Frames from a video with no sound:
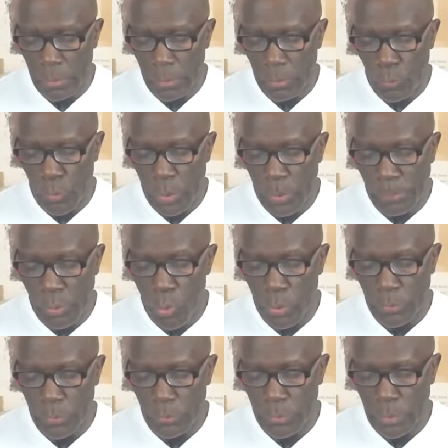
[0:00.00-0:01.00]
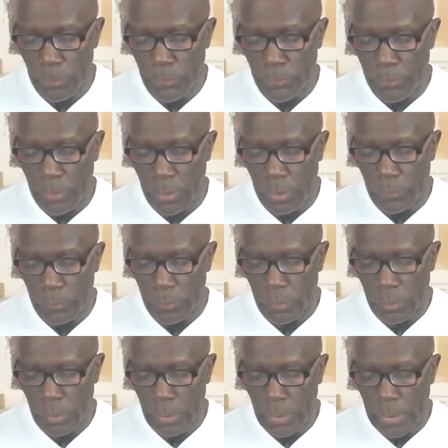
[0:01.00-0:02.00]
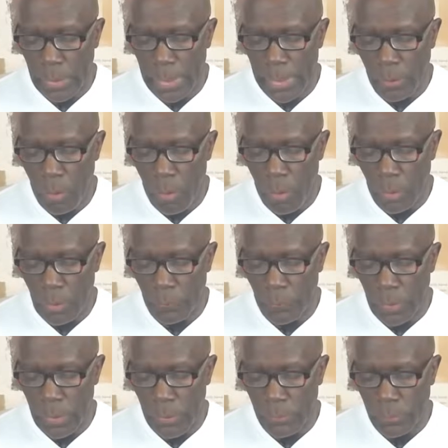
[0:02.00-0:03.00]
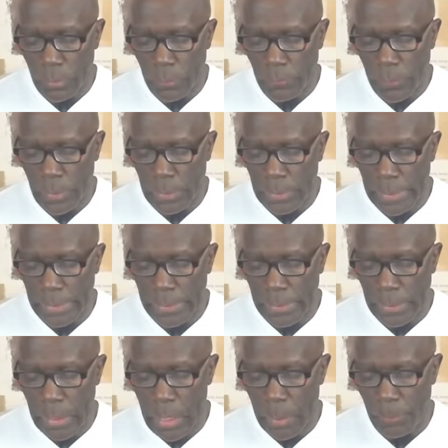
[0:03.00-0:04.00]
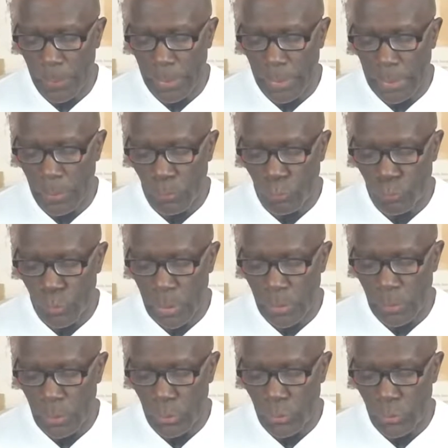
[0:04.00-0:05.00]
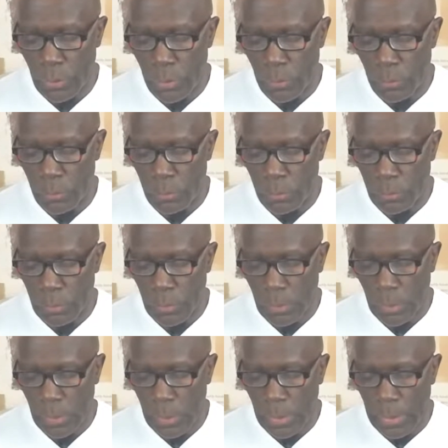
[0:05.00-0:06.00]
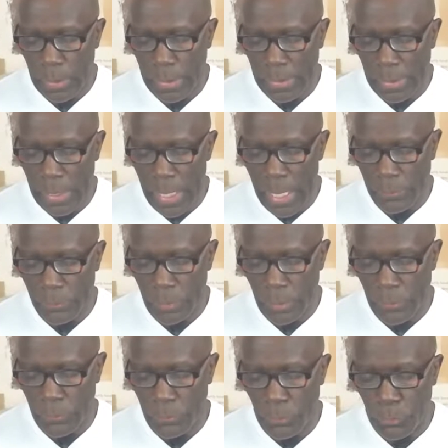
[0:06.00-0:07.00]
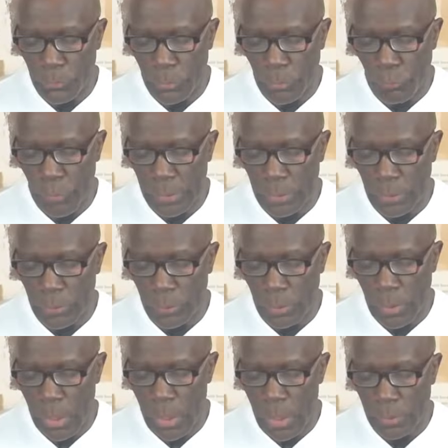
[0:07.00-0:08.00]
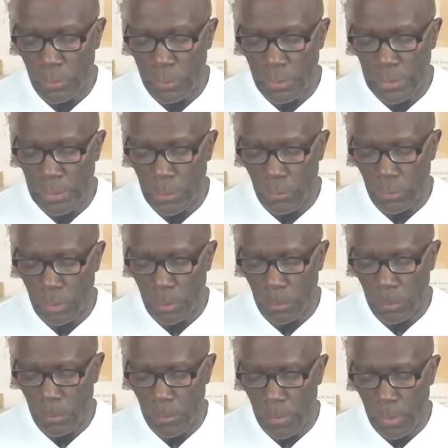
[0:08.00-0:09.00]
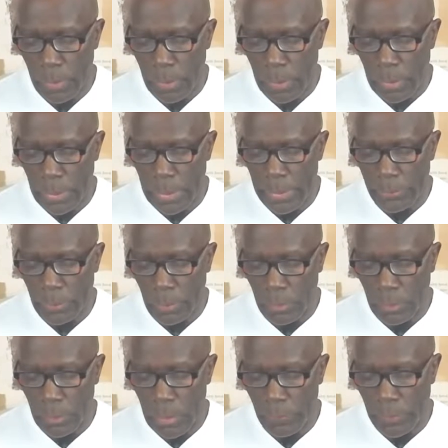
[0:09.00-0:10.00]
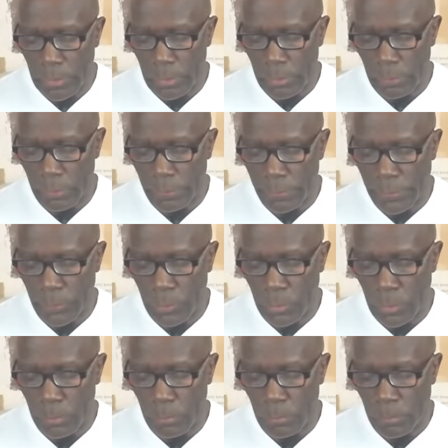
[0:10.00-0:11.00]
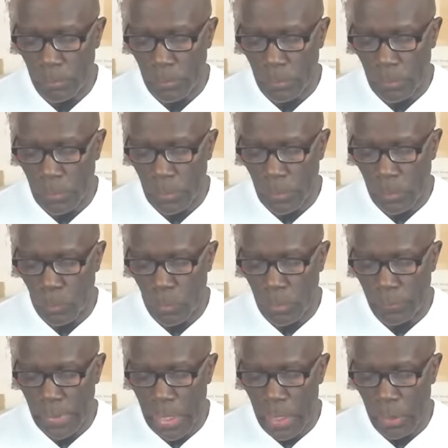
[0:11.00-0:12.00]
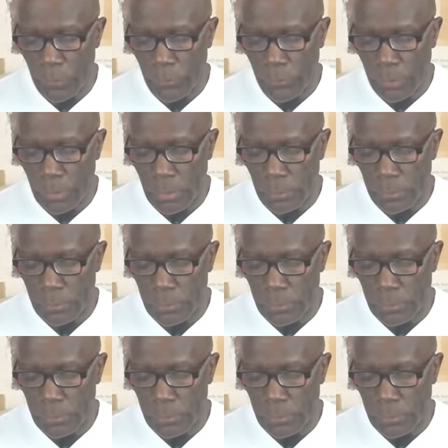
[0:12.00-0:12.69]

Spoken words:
reapproaches himself and all of us for letting our pain run the show and asks us to surrender to God's leadership and the loving firm with ourselves.